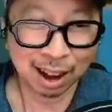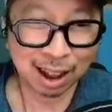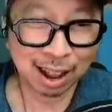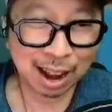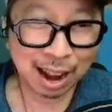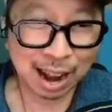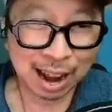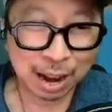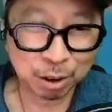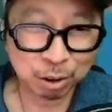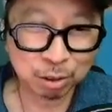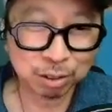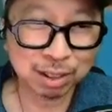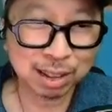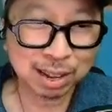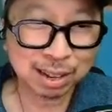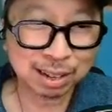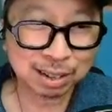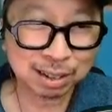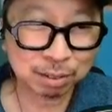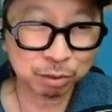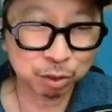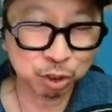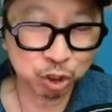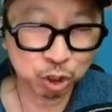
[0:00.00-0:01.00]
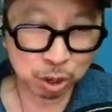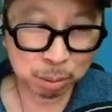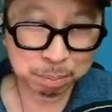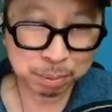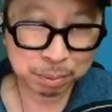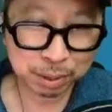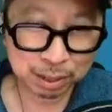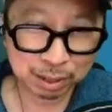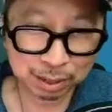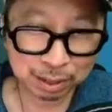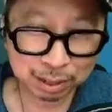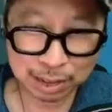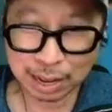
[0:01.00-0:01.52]
I don't like
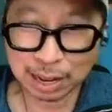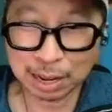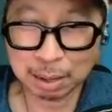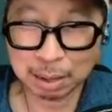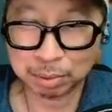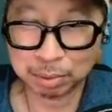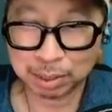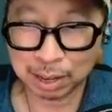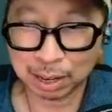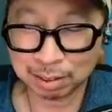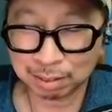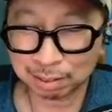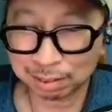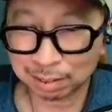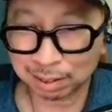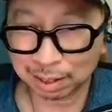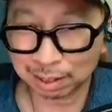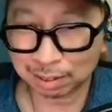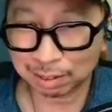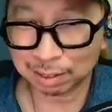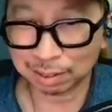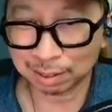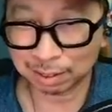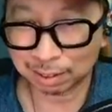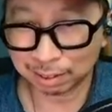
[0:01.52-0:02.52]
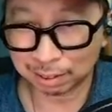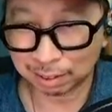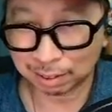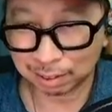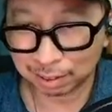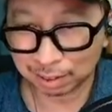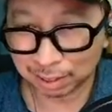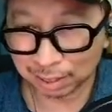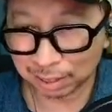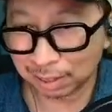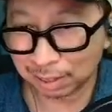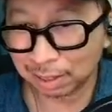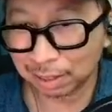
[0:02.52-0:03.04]
jumping games. I just like to
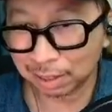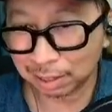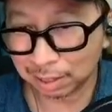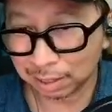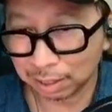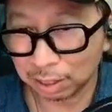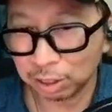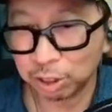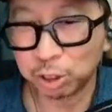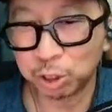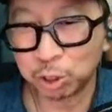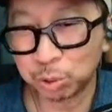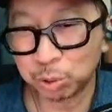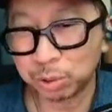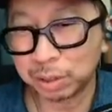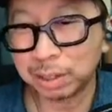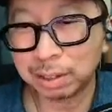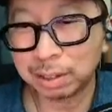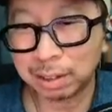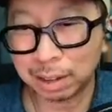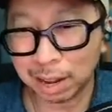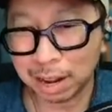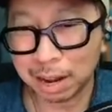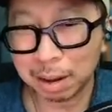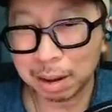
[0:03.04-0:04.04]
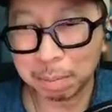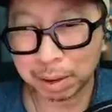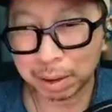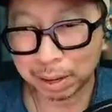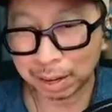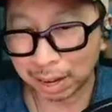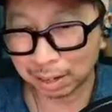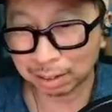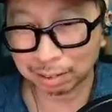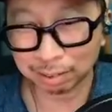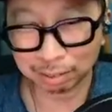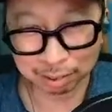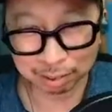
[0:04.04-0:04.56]
dig into a game and kind
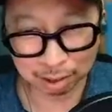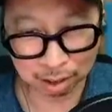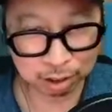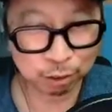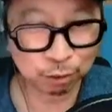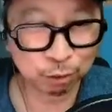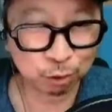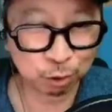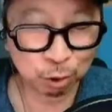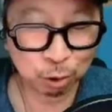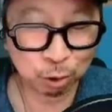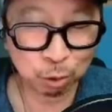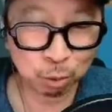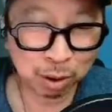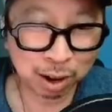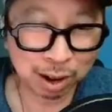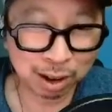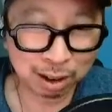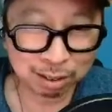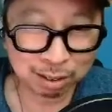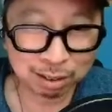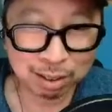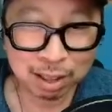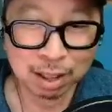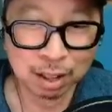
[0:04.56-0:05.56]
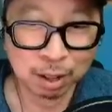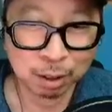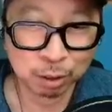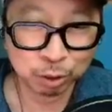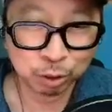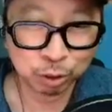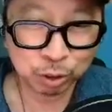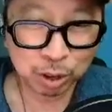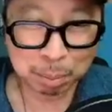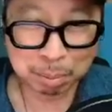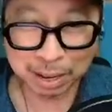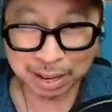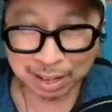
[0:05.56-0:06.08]
of stay on it for a while. So
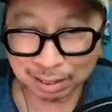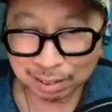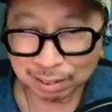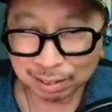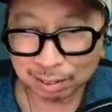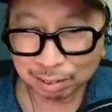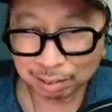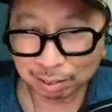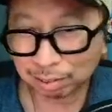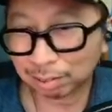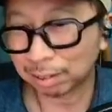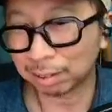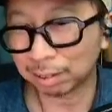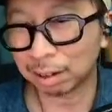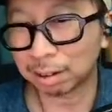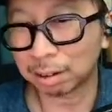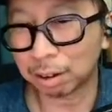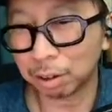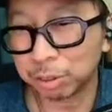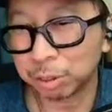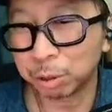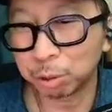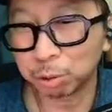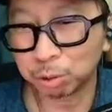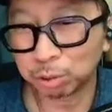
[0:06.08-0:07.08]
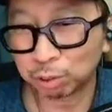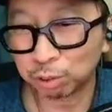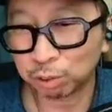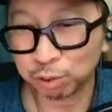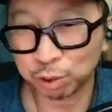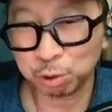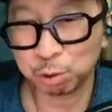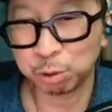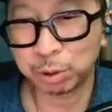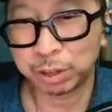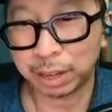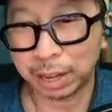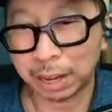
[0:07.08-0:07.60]
I'm kind of still stuck on those
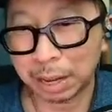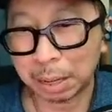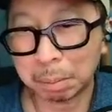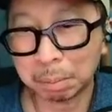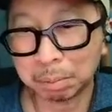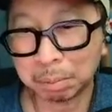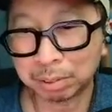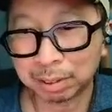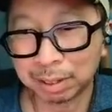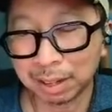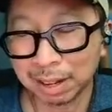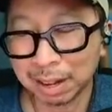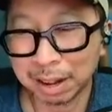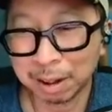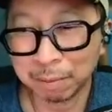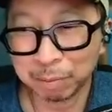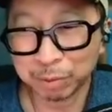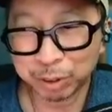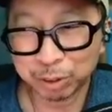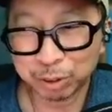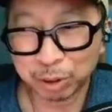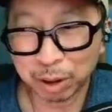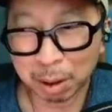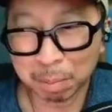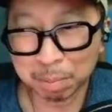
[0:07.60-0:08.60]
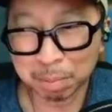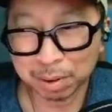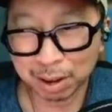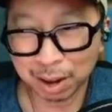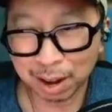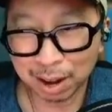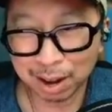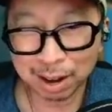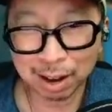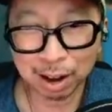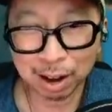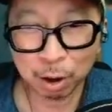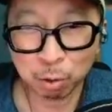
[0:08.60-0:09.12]
few games. So I'm
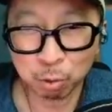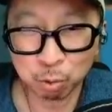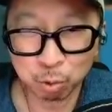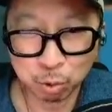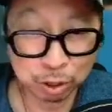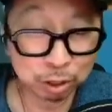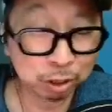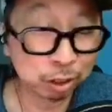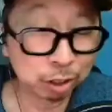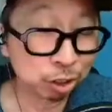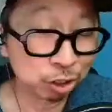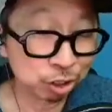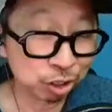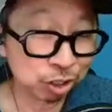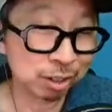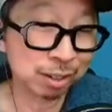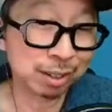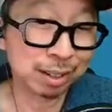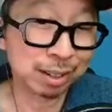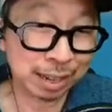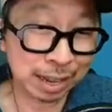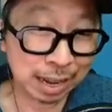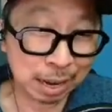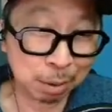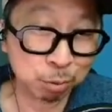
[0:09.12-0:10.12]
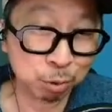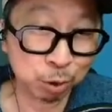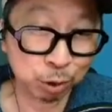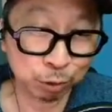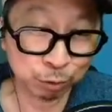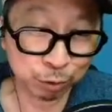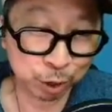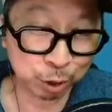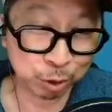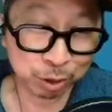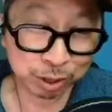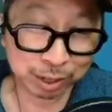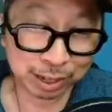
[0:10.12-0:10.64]
not a really good game
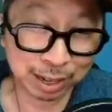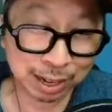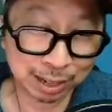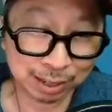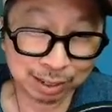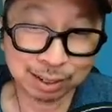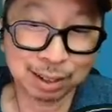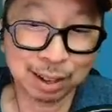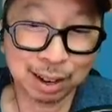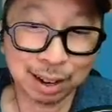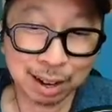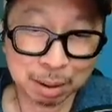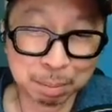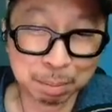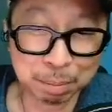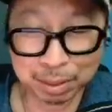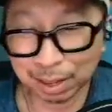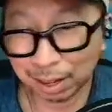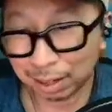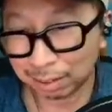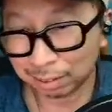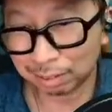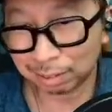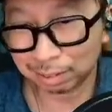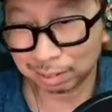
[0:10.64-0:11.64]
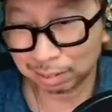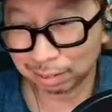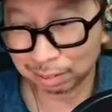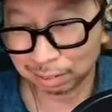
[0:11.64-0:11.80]
reviewer kind of guy, but that's